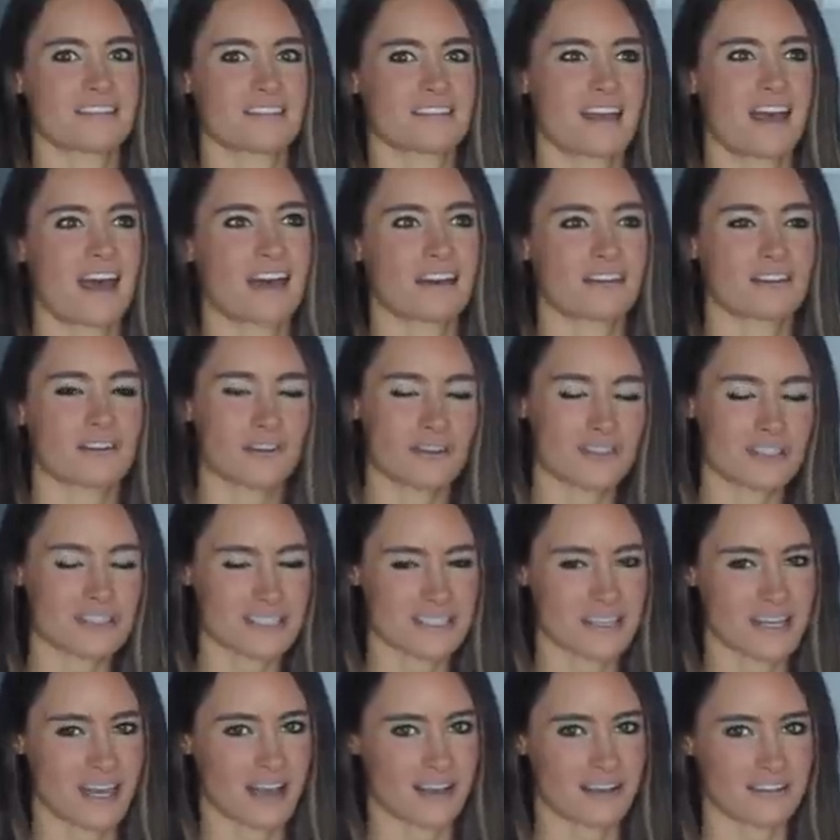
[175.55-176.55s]
had a little
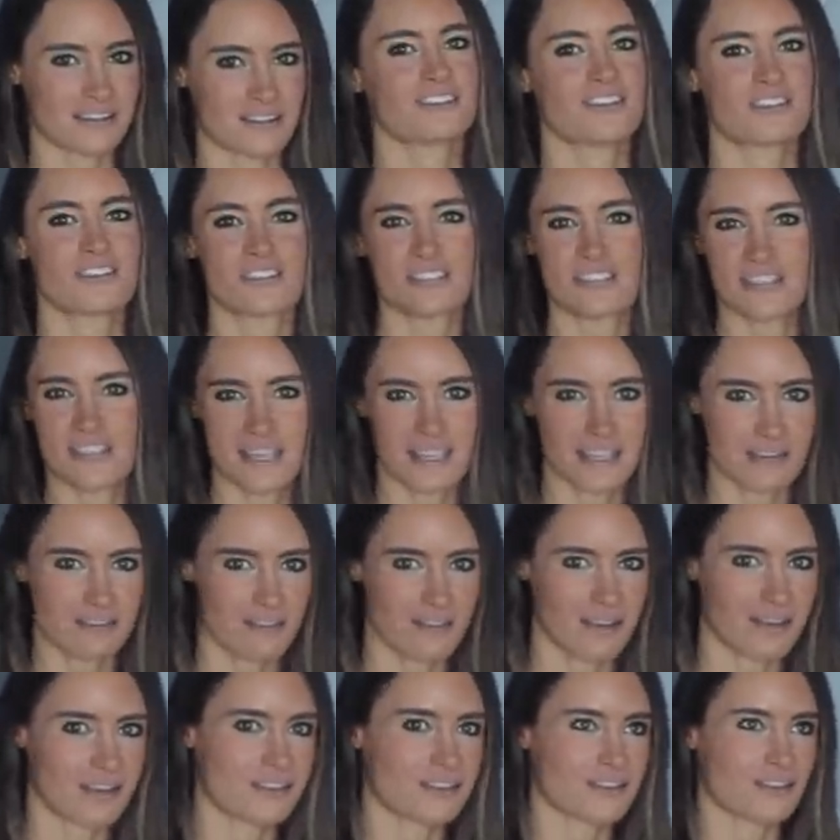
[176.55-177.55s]
snack just to take
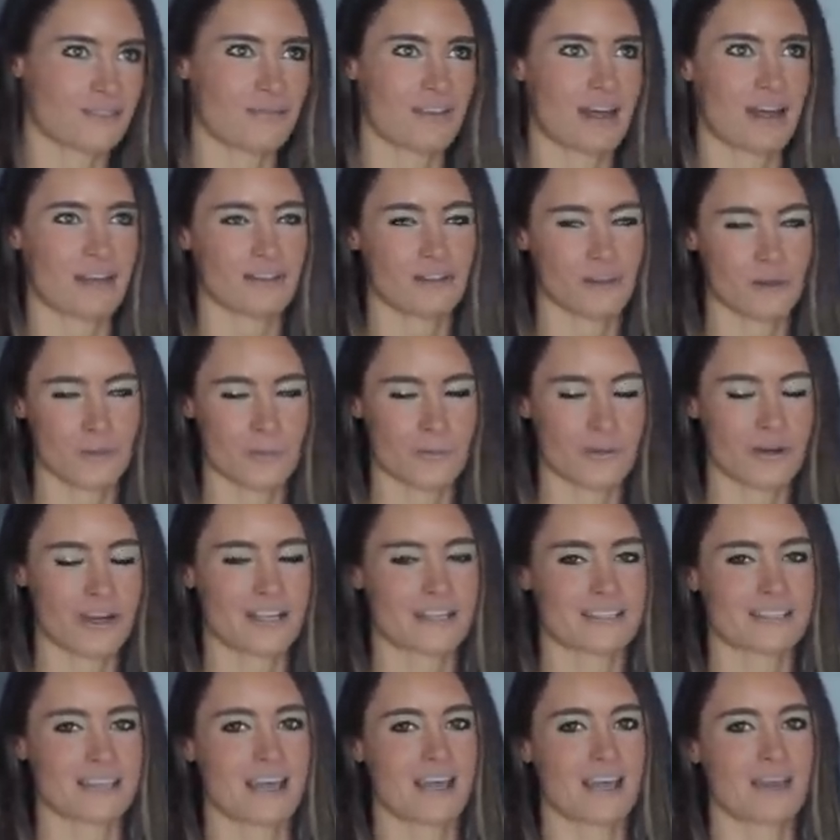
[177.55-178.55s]
advantage of that little break
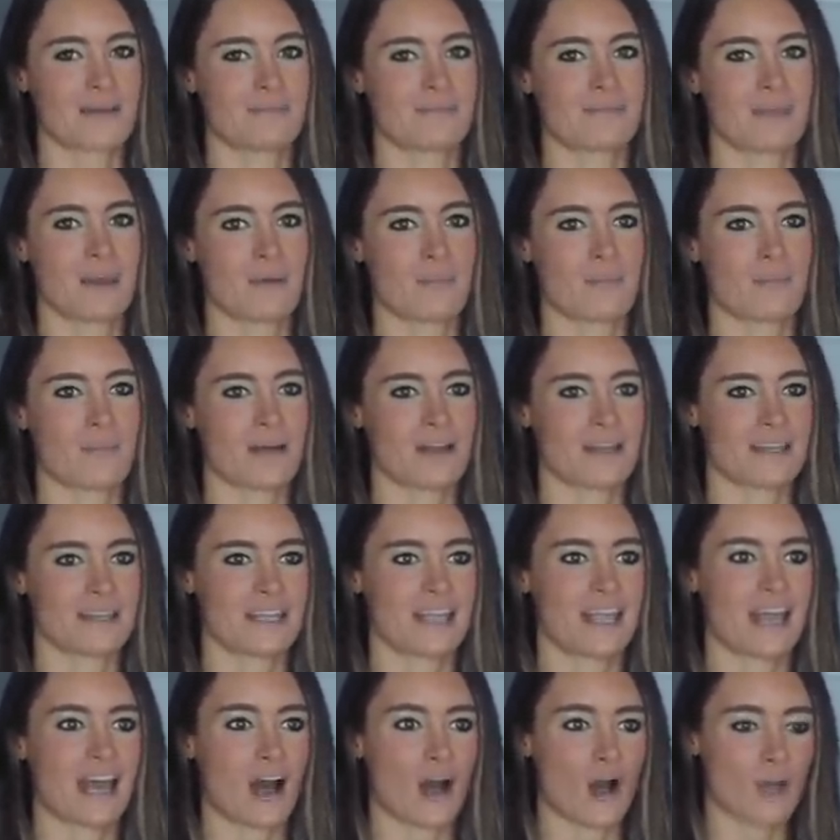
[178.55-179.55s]
time, but
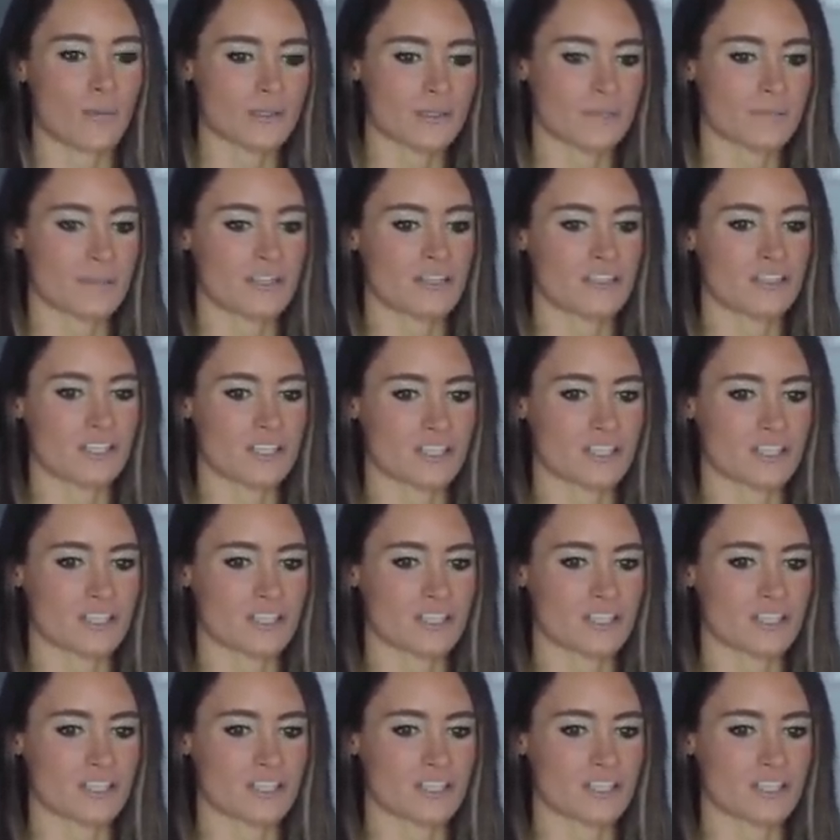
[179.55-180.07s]
it helped me